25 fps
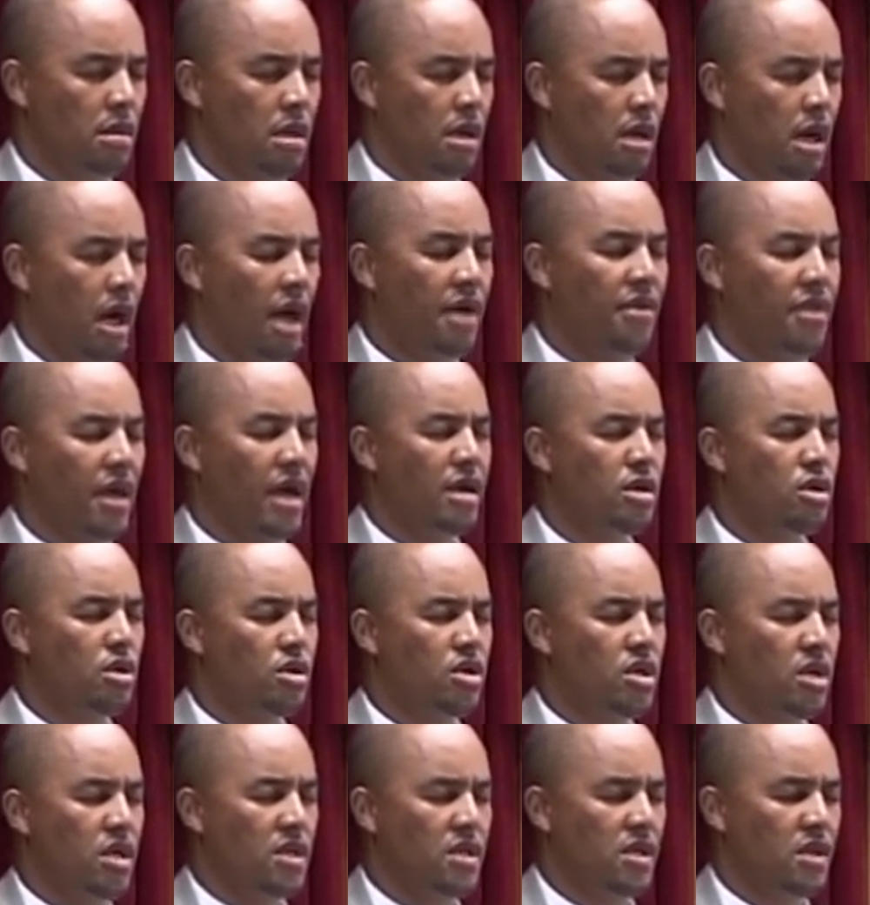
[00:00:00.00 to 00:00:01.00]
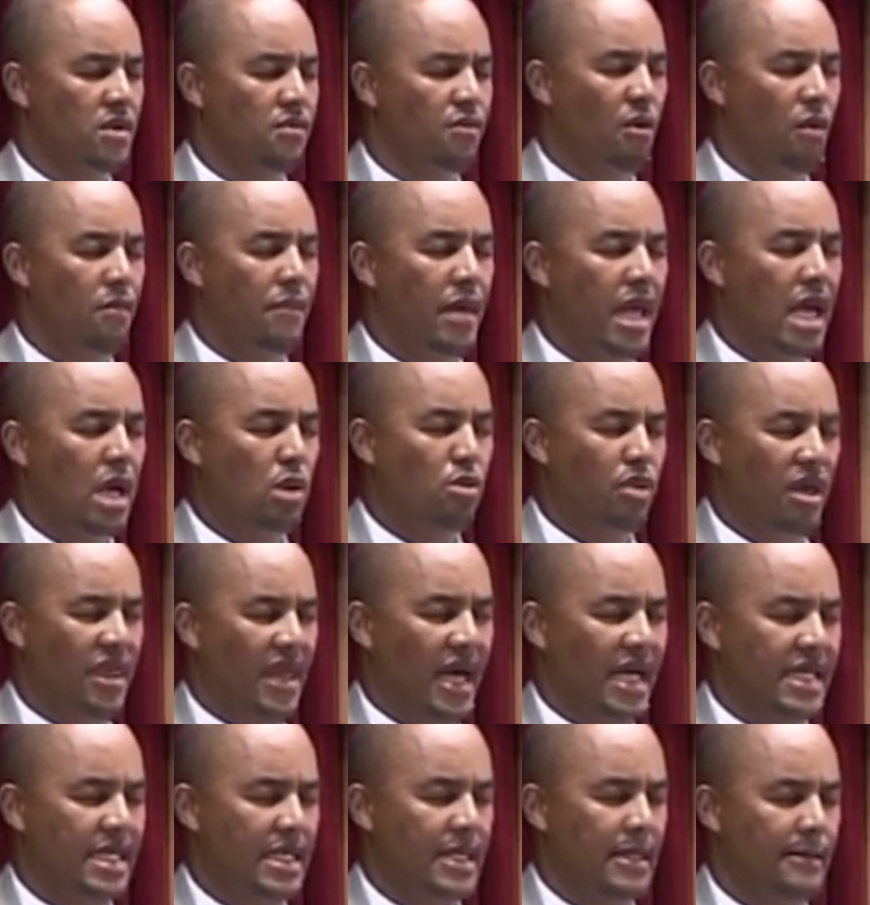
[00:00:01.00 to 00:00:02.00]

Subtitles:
I thank you, Jesus, for being with us.